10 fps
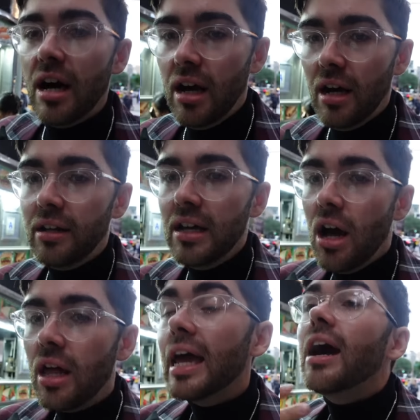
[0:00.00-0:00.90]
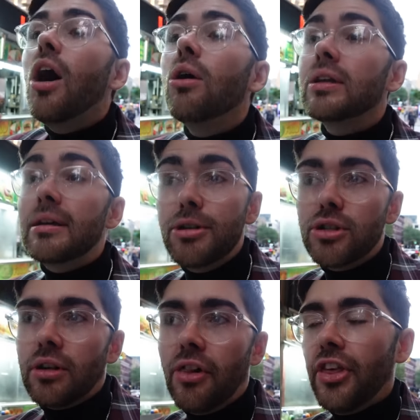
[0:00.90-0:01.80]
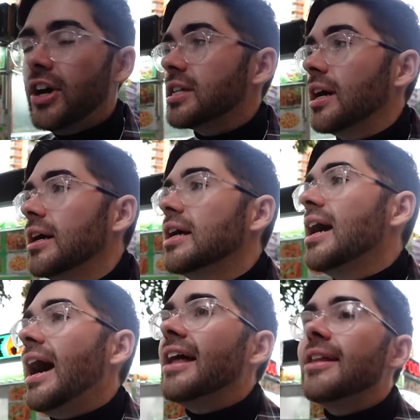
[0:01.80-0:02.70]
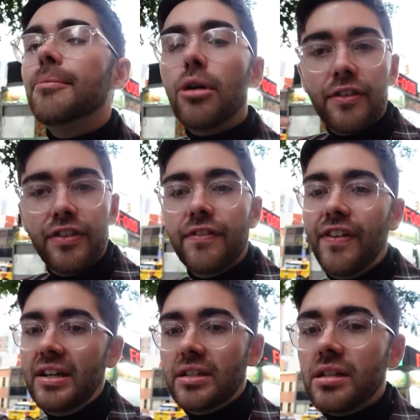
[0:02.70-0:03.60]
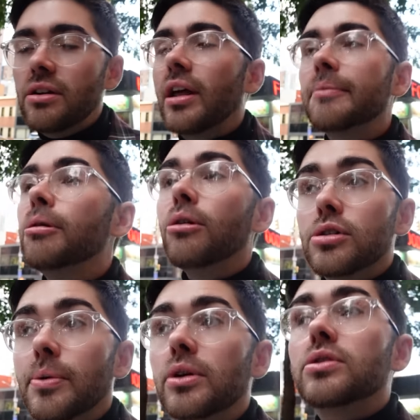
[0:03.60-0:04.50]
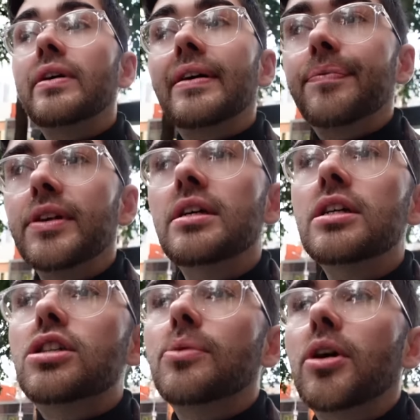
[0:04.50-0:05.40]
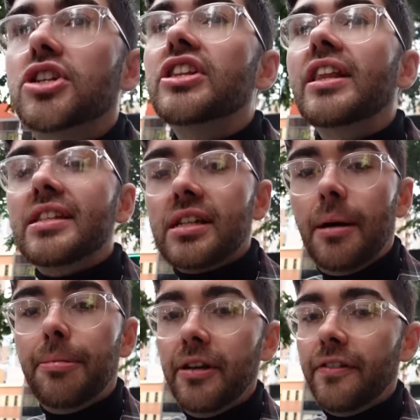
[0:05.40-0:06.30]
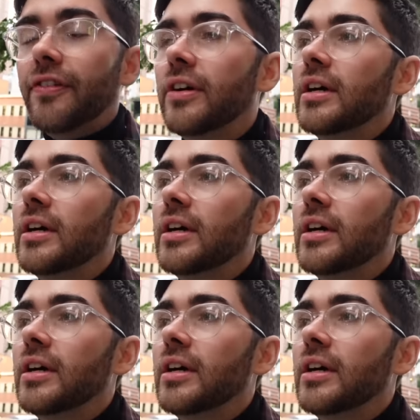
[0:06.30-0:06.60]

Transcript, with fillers: are wholly musical theatre, and they're more of an event. So you like pause what you're doing to watch, and then there's a couple of